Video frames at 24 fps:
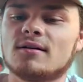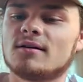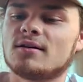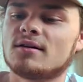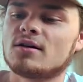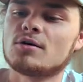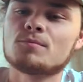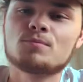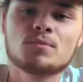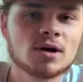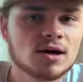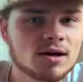
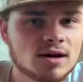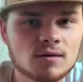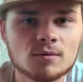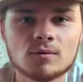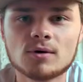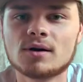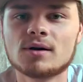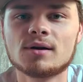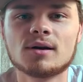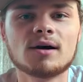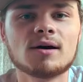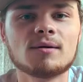Go pick you
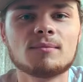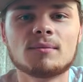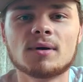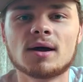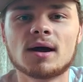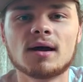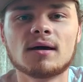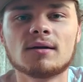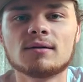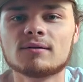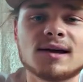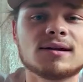one up,
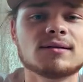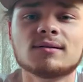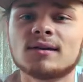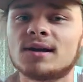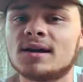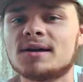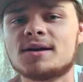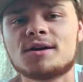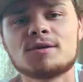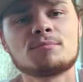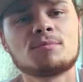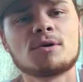man. Link and